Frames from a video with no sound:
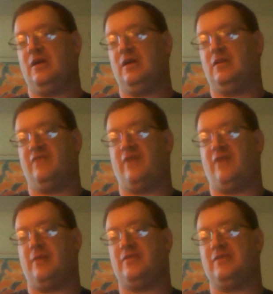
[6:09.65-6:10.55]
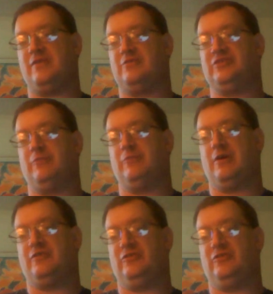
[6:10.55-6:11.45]
into the pharmacy where she
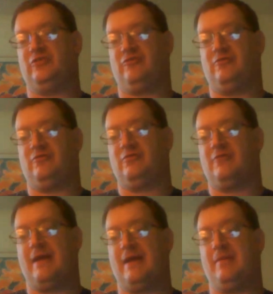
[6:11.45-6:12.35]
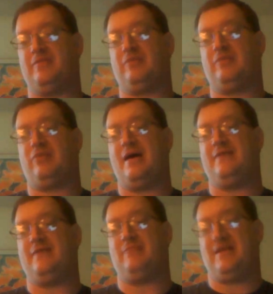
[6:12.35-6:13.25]
works to just grab up
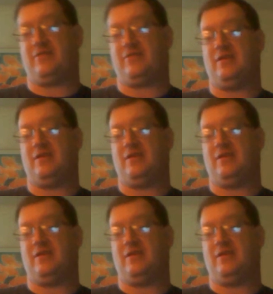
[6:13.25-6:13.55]
supplies and basically